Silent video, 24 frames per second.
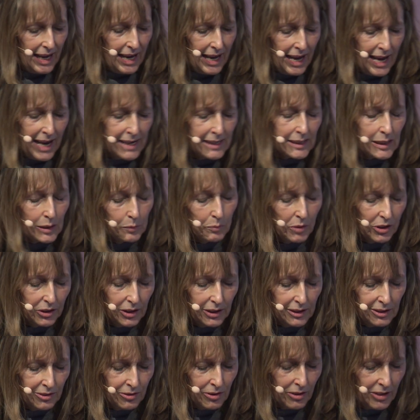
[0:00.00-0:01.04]
health
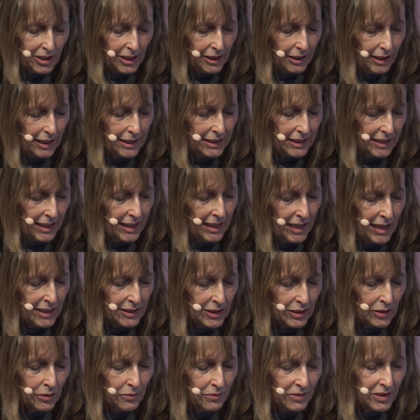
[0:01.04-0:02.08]
monitoring, and care
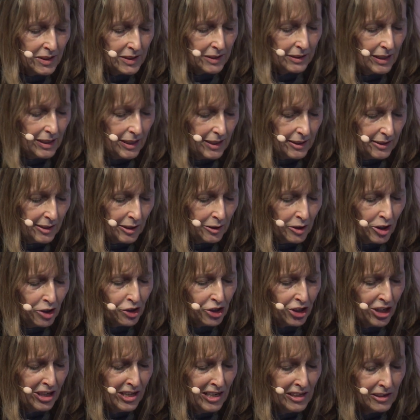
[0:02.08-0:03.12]
service, the
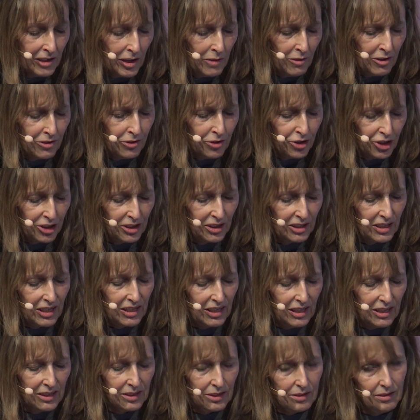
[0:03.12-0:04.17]
digital revolution
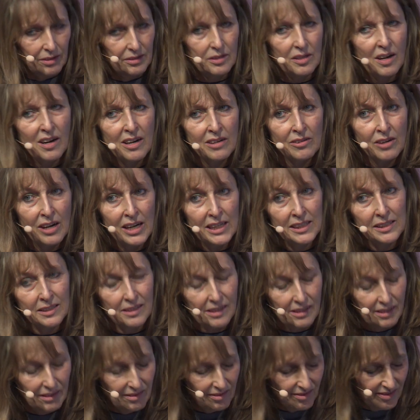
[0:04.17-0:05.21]
is on the
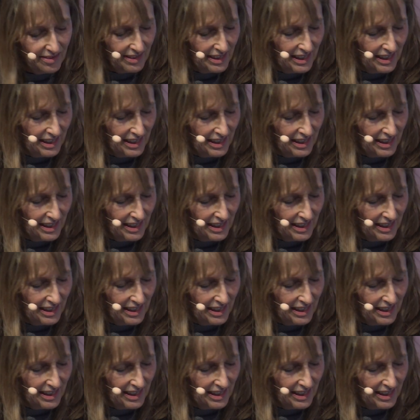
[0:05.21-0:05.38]
horizon.